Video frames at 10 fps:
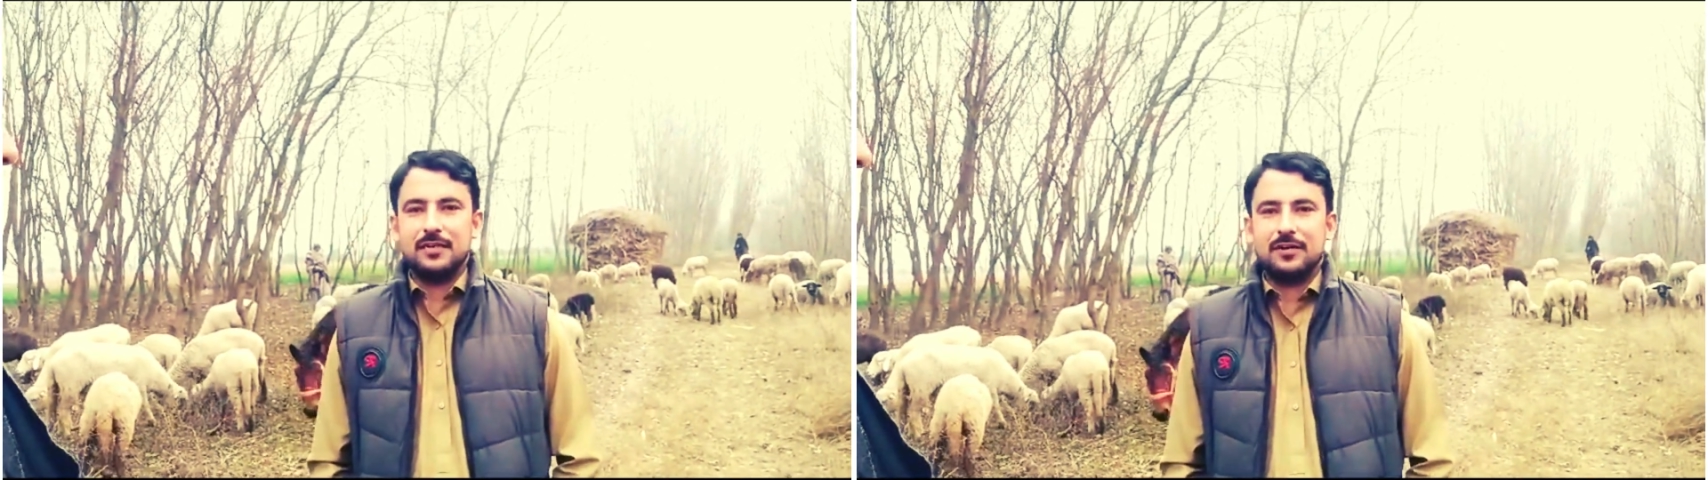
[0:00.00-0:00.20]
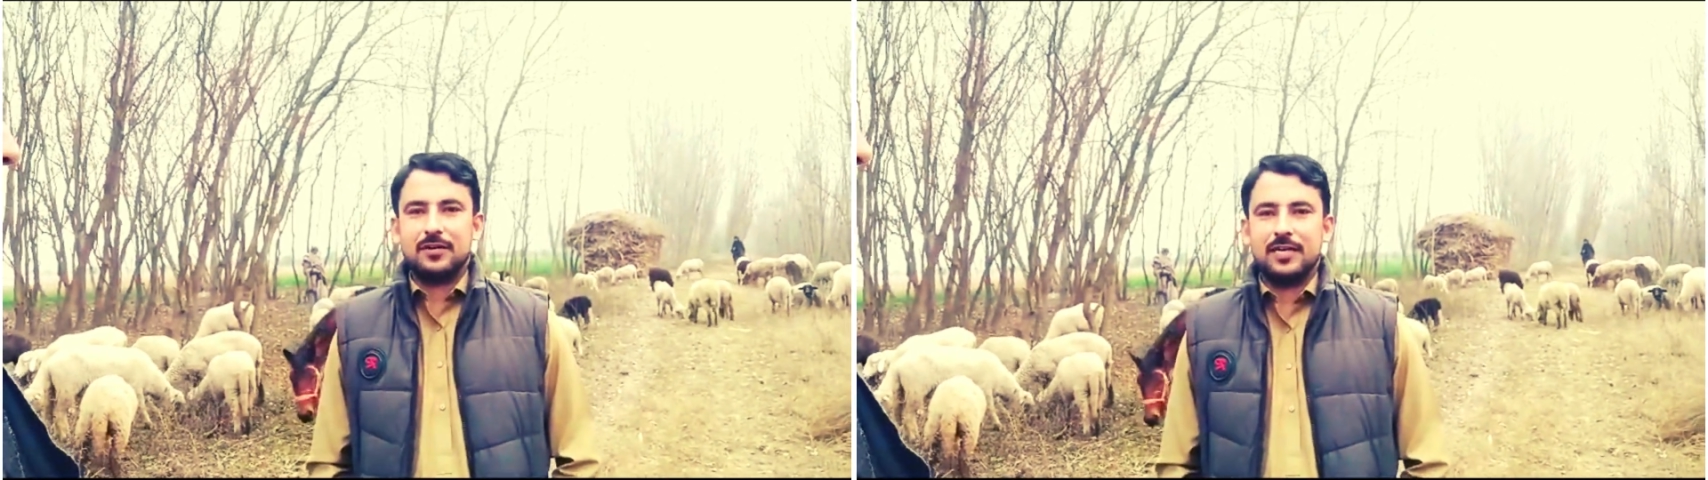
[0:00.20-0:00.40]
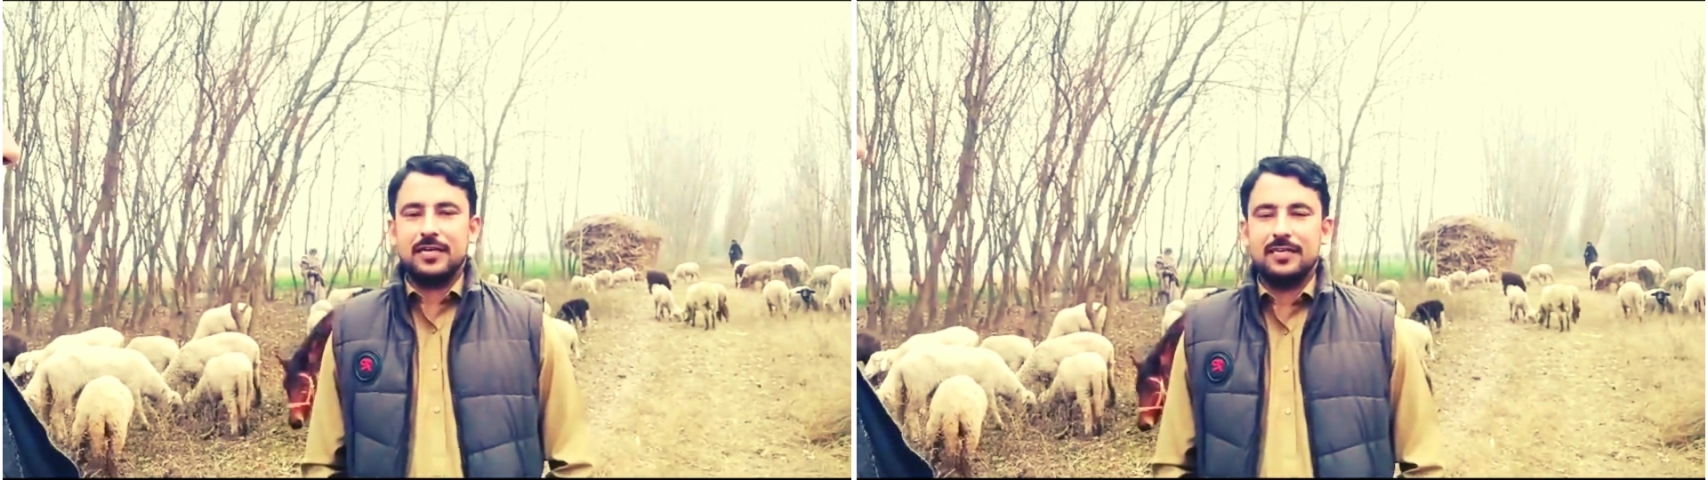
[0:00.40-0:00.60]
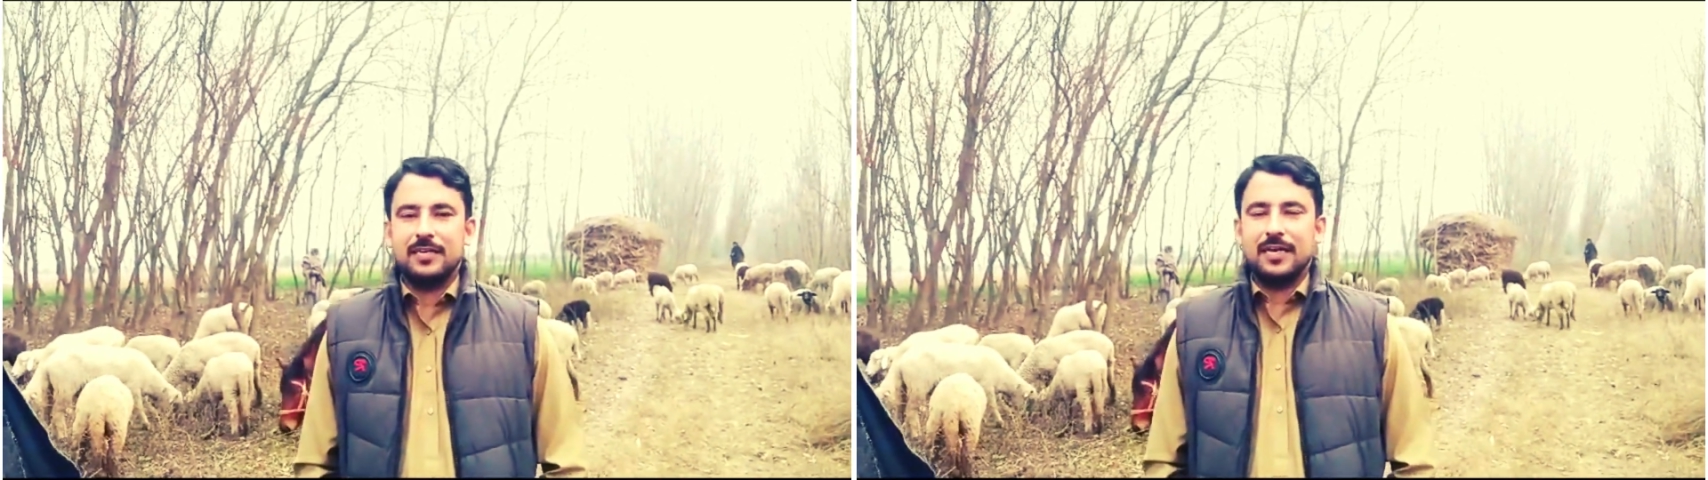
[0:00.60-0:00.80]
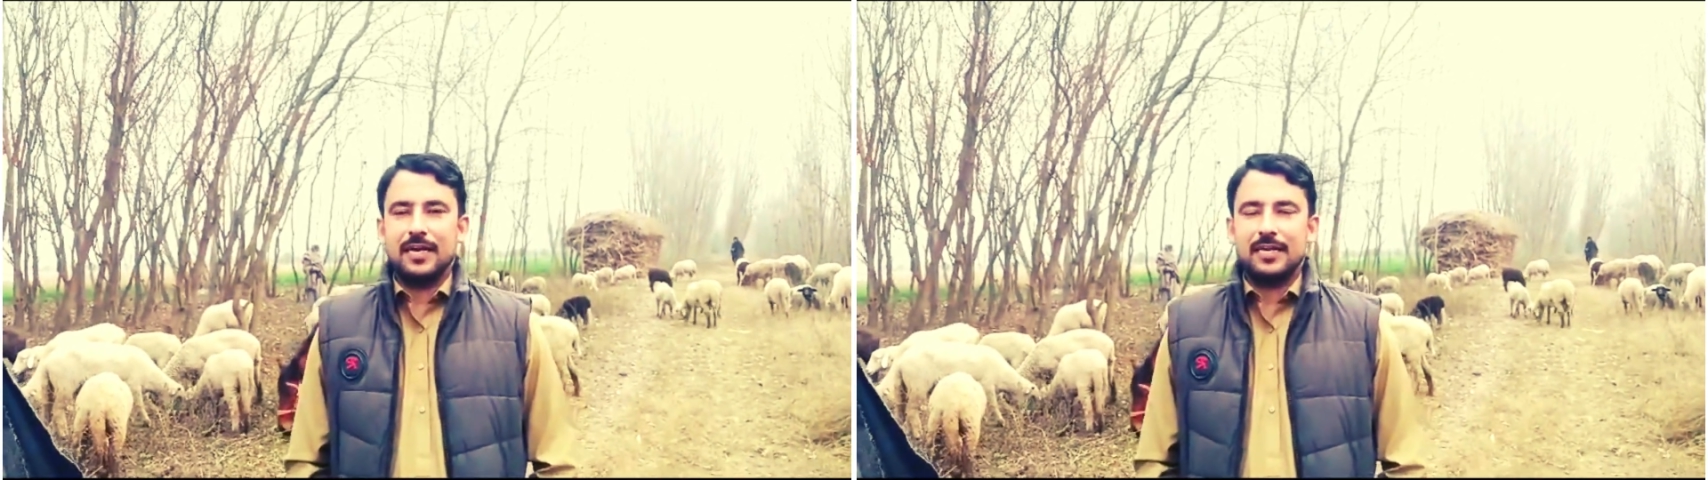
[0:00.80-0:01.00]
Okay,
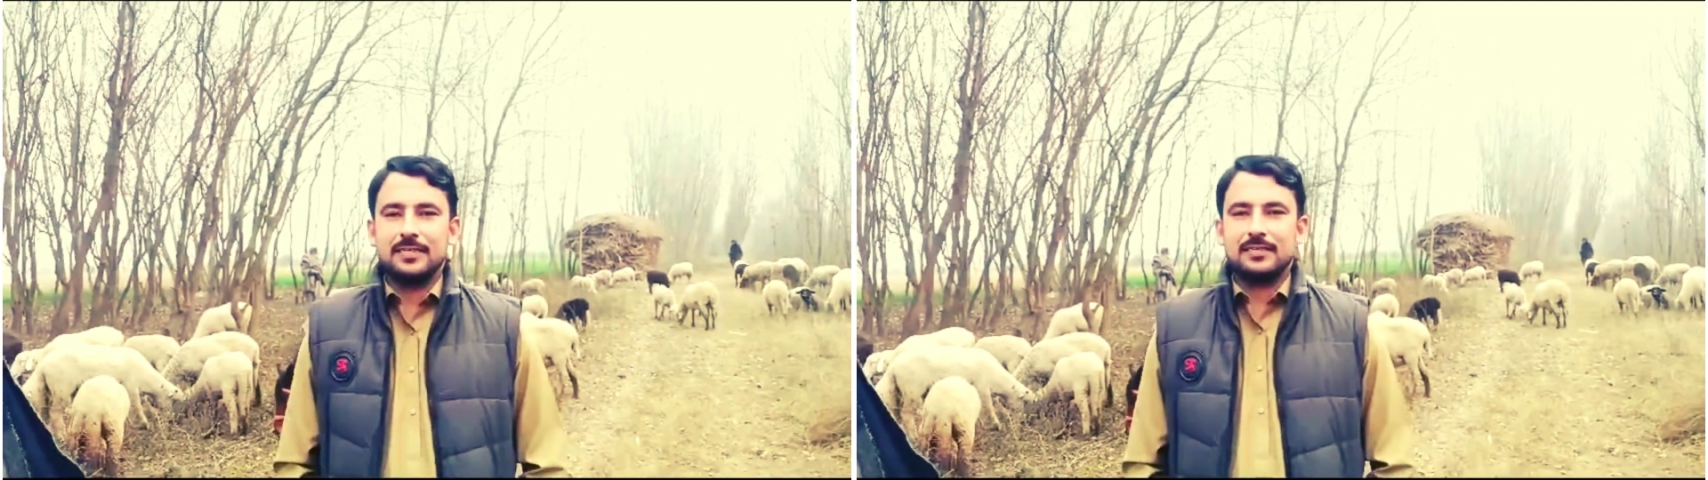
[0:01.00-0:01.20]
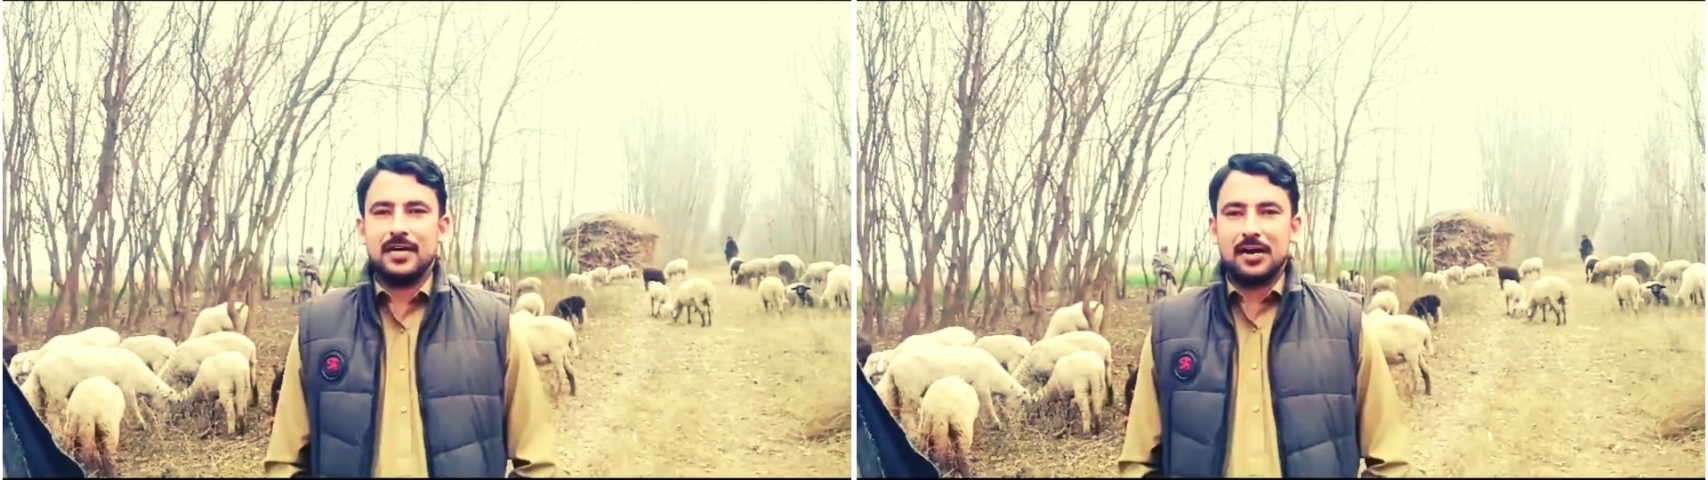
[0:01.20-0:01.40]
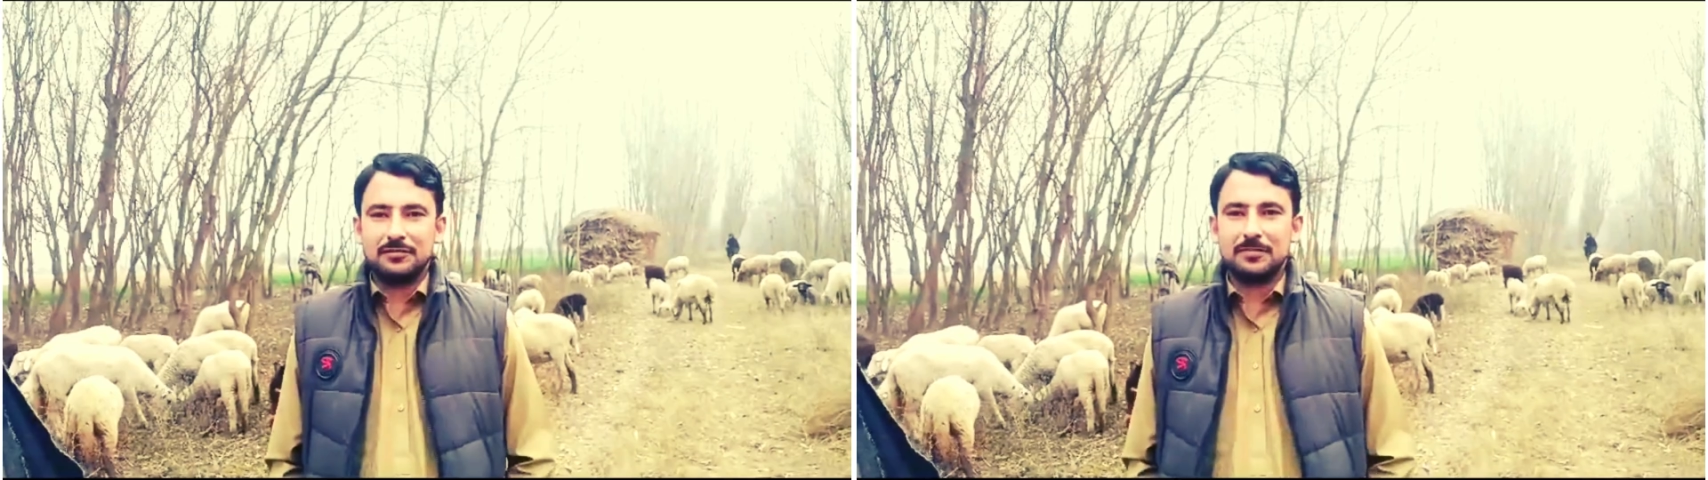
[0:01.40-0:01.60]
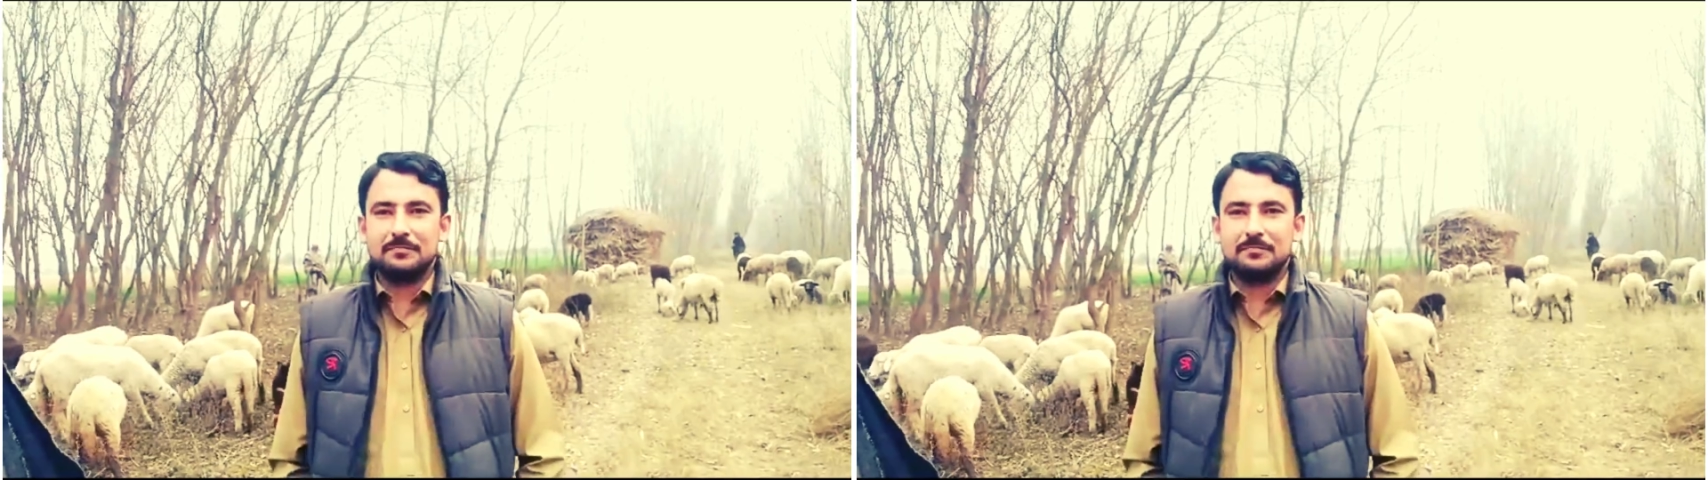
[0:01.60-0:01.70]
and awesome